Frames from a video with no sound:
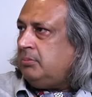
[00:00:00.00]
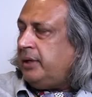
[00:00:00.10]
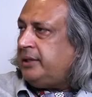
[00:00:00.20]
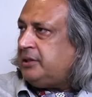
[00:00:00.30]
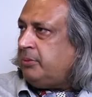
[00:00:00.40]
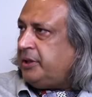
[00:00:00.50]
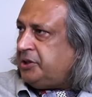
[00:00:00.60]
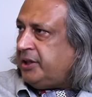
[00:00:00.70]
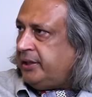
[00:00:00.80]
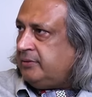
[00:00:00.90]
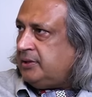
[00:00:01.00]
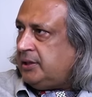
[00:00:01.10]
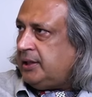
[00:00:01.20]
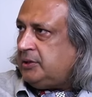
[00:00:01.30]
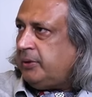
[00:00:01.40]
made some initiatives,
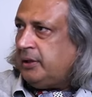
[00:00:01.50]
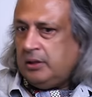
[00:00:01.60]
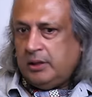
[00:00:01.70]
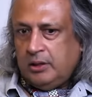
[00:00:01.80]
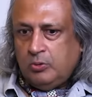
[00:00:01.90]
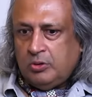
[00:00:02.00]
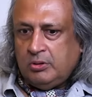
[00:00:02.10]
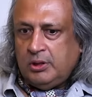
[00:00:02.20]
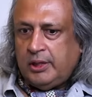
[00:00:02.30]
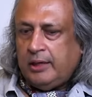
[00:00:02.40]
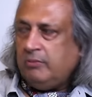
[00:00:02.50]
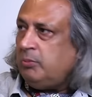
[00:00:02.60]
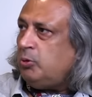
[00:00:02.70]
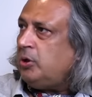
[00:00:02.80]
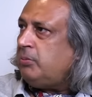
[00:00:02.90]
and that's when in 2010,
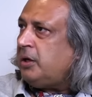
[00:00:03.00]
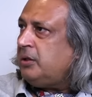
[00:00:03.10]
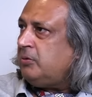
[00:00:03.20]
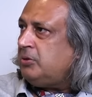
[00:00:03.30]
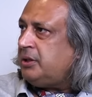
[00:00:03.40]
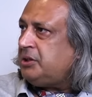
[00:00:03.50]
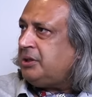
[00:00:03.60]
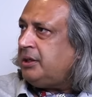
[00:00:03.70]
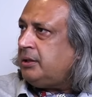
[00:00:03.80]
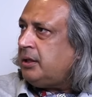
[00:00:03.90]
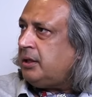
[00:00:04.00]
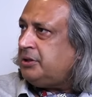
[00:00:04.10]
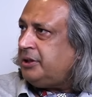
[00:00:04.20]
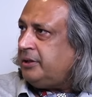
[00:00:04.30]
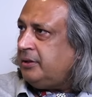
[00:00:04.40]
when Mullah Baradar was arrested in Karachi,